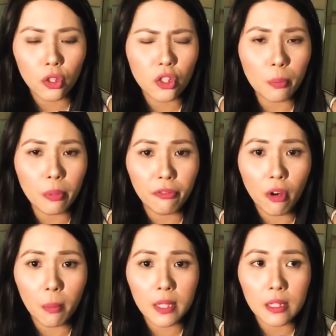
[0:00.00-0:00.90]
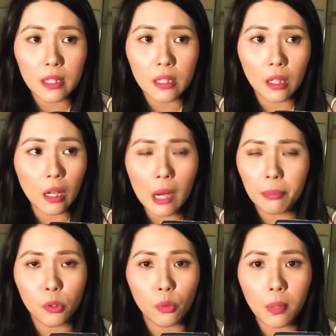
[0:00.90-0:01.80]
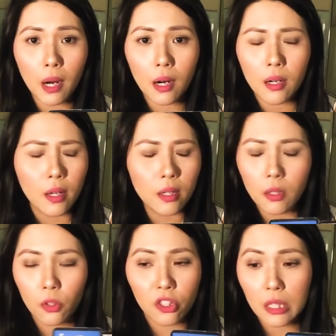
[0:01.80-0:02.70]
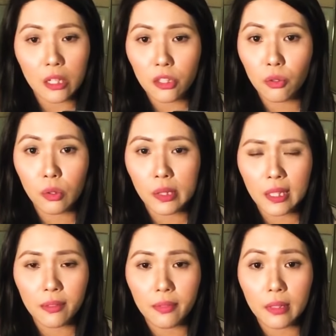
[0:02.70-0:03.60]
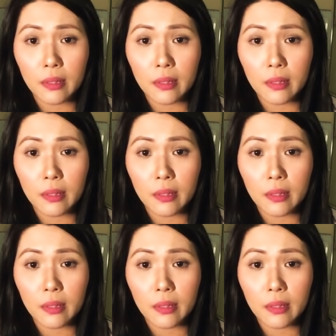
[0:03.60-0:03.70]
job performance is not up to par, they will just ask you to leave.